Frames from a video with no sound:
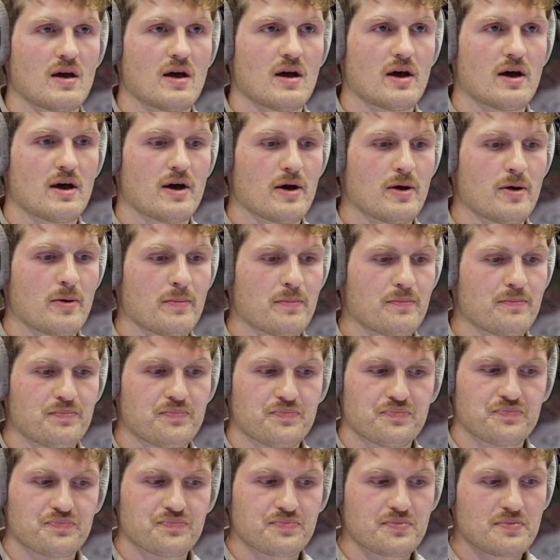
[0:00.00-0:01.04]
And
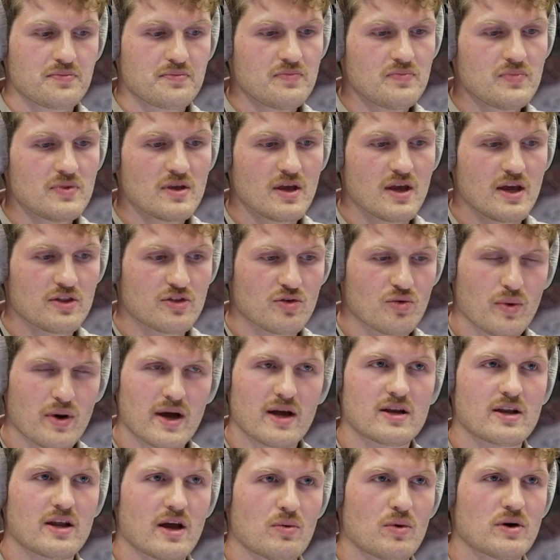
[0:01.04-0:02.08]

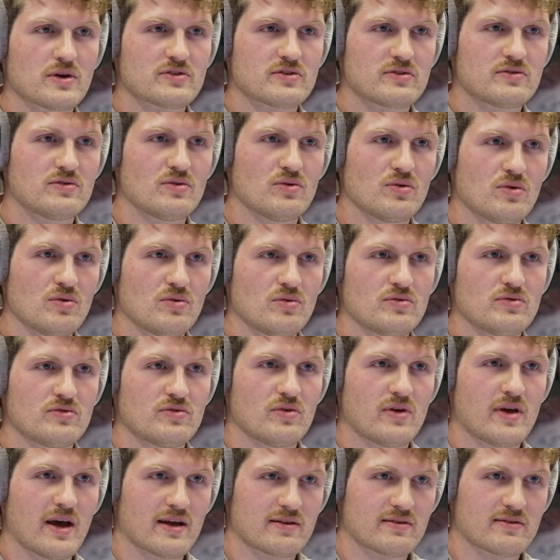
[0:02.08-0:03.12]
they want to
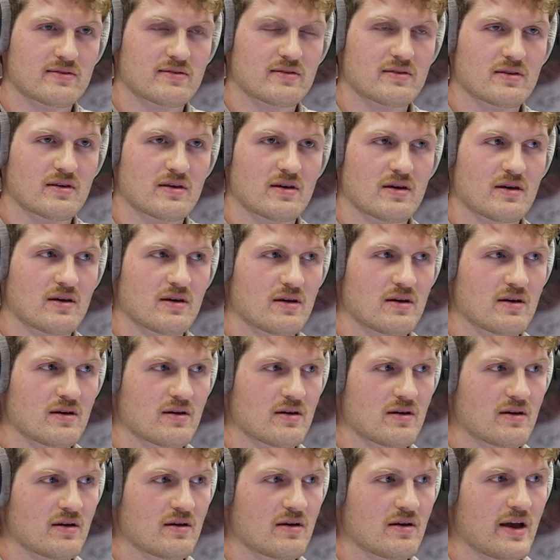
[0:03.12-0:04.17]
get
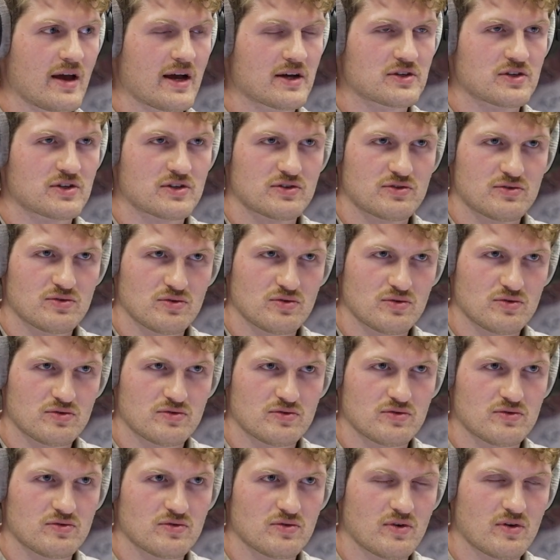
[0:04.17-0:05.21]
access to
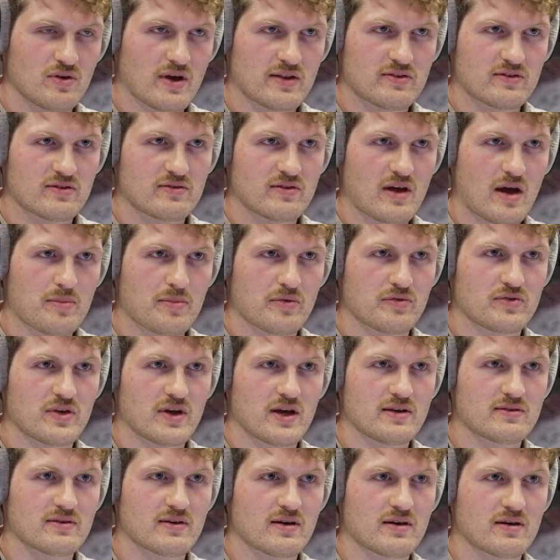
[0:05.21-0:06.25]
that type of
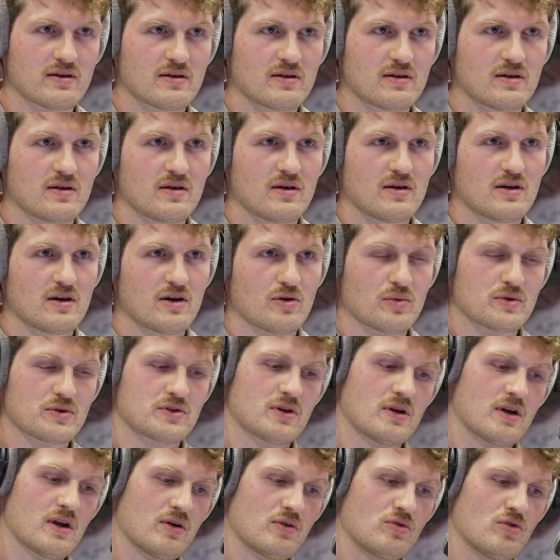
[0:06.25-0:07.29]
data,
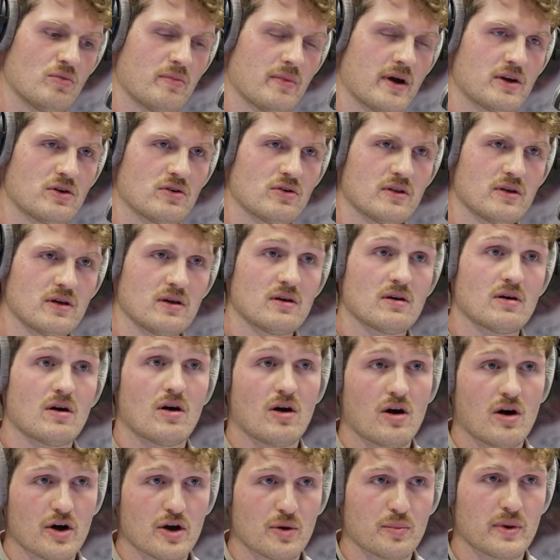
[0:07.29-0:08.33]
which they now do manually,
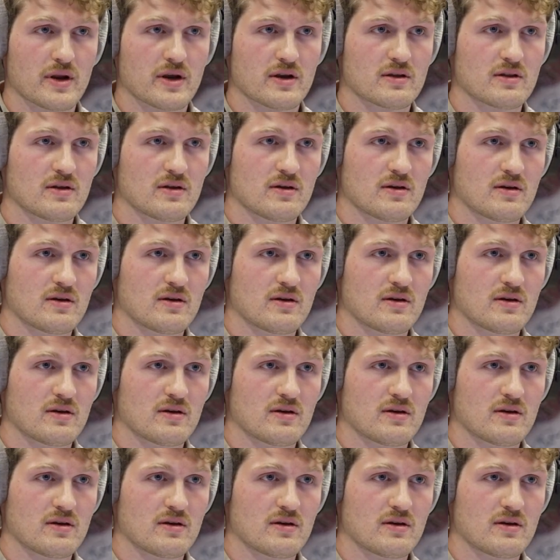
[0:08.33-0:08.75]
automatically.